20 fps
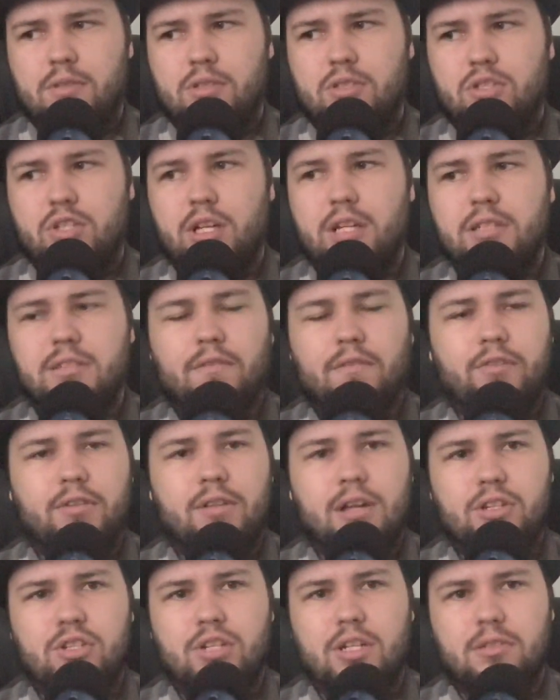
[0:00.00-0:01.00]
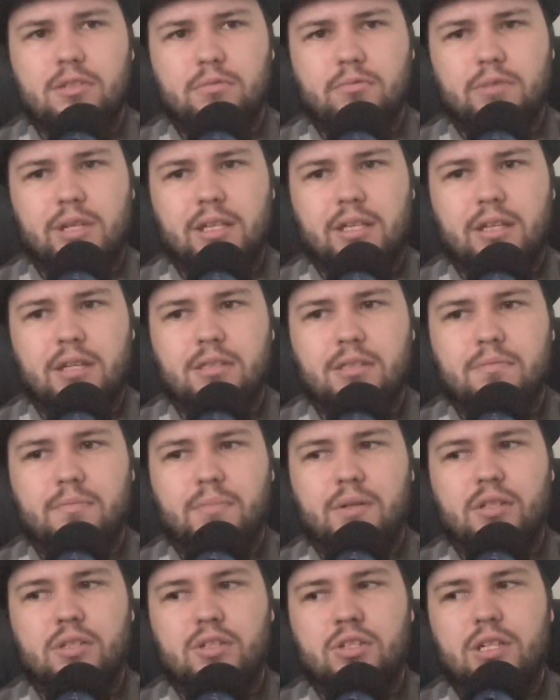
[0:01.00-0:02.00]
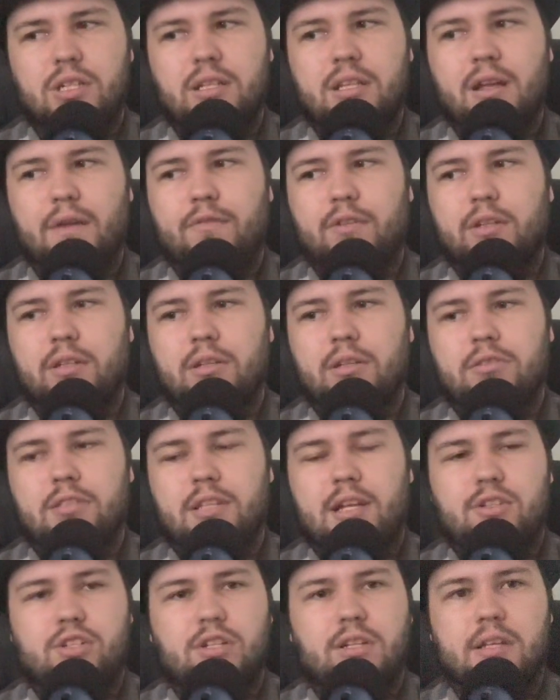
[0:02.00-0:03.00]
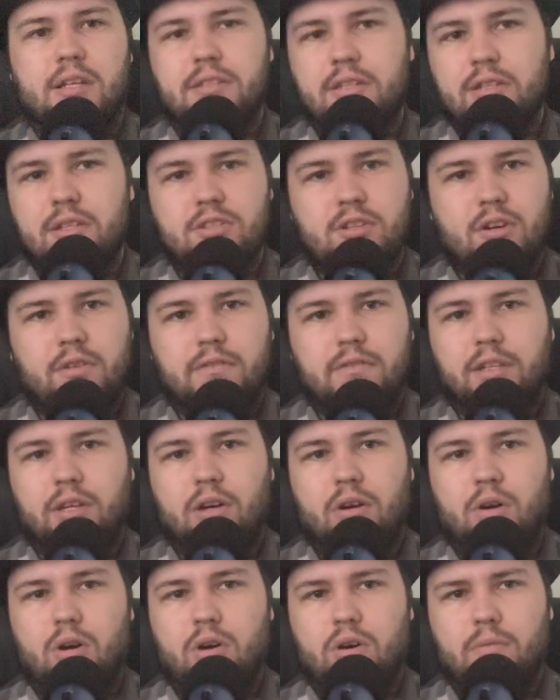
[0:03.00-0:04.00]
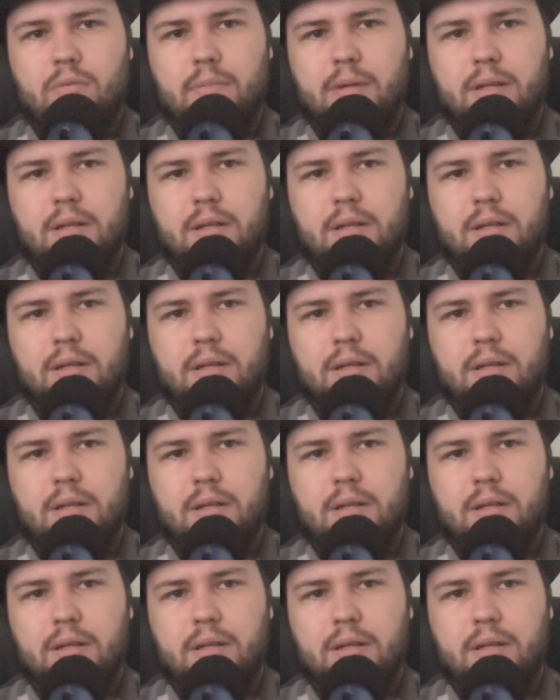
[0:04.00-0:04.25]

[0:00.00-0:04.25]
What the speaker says: She doesn't feel like she's the weakest, but she definitely knows that she doesn't deserve to go home.